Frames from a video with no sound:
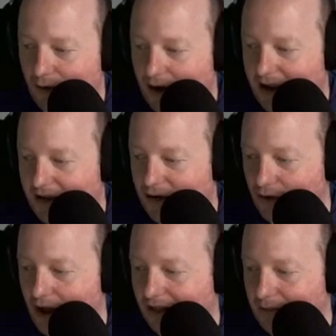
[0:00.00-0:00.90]

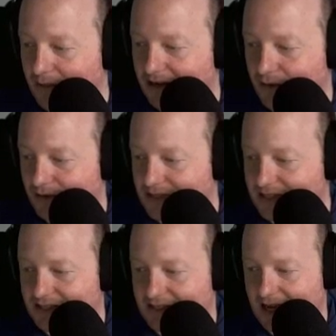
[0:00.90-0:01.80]
You're not limited to a
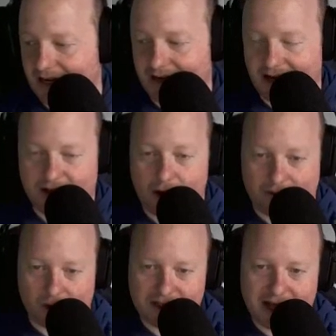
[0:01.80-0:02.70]
6-sided dice. No,
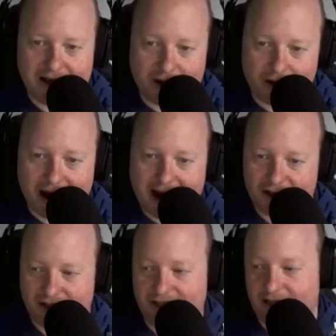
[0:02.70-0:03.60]
of course not.
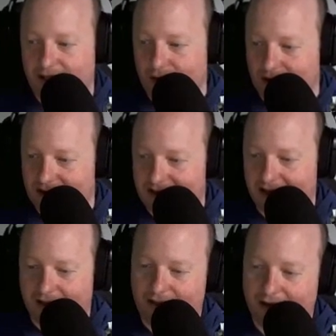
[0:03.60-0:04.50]
You could
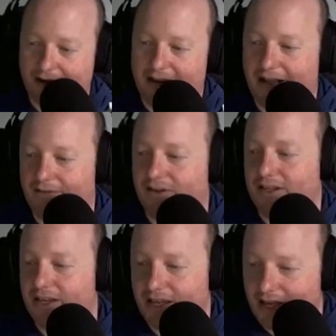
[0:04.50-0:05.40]
in theory have a